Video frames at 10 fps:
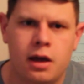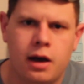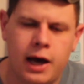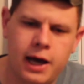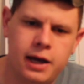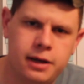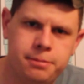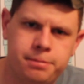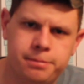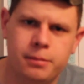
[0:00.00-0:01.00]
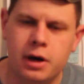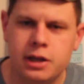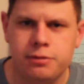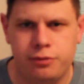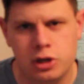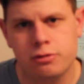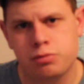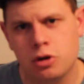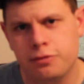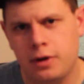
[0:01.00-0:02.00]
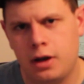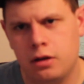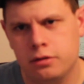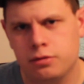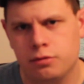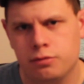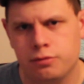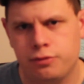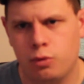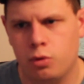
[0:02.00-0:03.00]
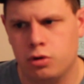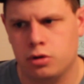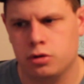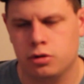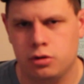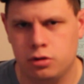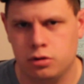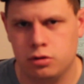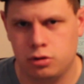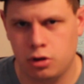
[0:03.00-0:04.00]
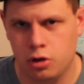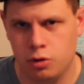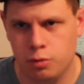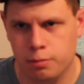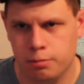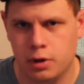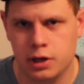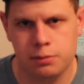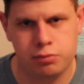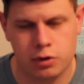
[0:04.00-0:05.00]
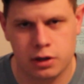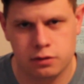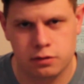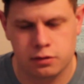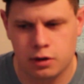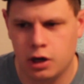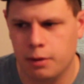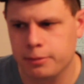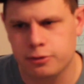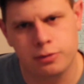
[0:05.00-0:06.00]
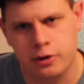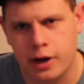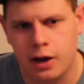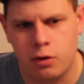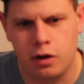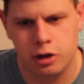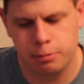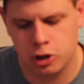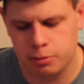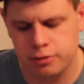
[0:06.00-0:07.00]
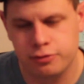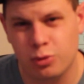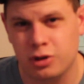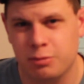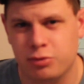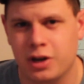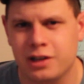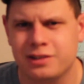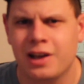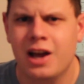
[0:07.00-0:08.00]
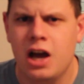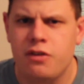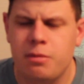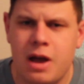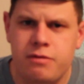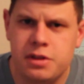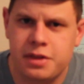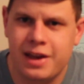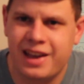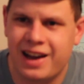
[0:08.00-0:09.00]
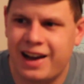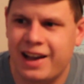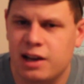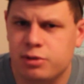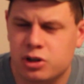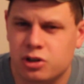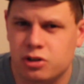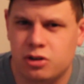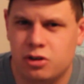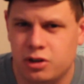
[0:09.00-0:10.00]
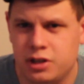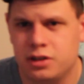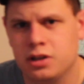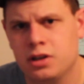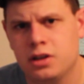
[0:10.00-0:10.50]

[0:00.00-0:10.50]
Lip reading: high money flavor profiles for low money price. It's very high quality bourbon for the price. From everything I have heard on,